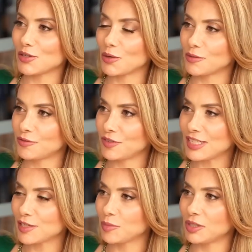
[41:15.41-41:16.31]
so
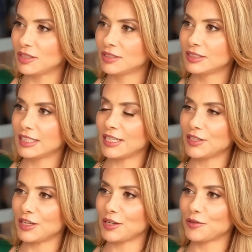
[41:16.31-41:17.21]
feasible
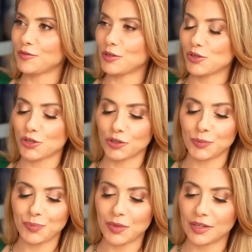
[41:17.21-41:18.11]
in the near
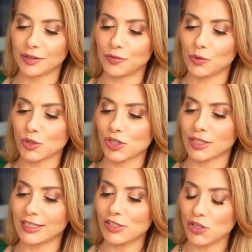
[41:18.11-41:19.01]
future,
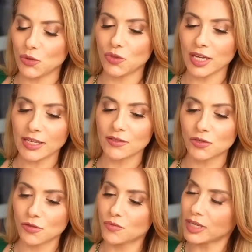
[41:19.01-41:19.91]
unfortunately. Do you think
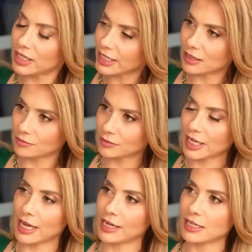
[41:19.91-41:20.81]
this really
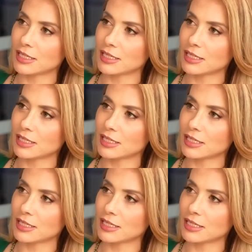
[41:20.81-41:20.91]
can